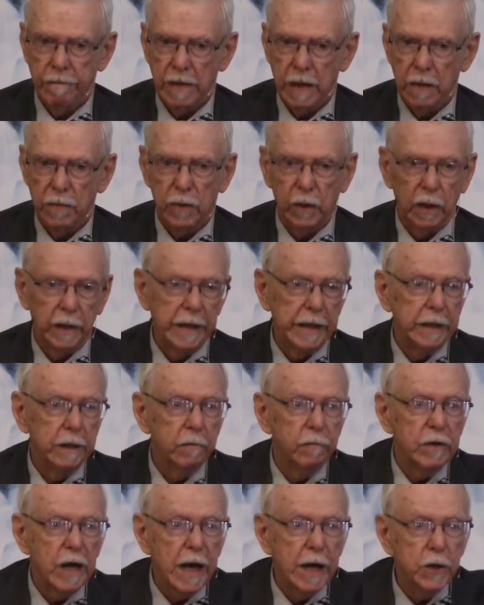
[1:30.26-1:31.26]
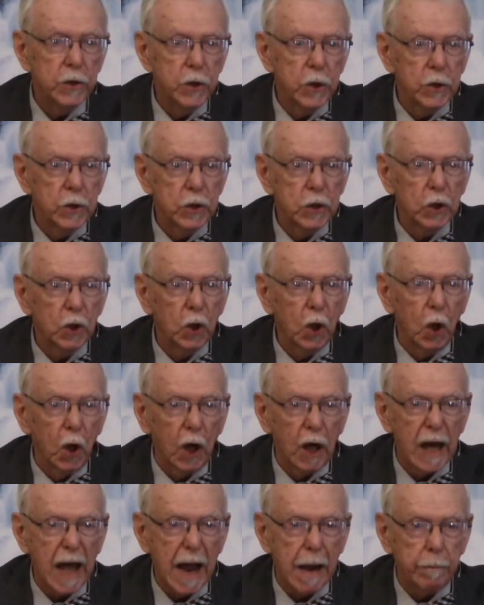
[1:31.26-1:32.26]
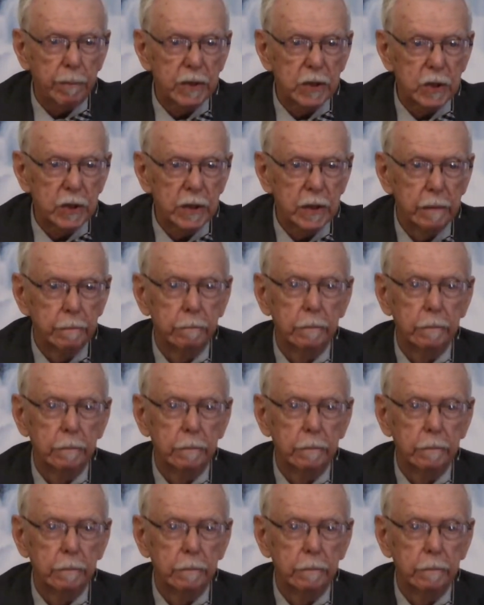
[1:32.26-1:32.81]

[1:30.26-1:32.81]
The League of Nations collapsed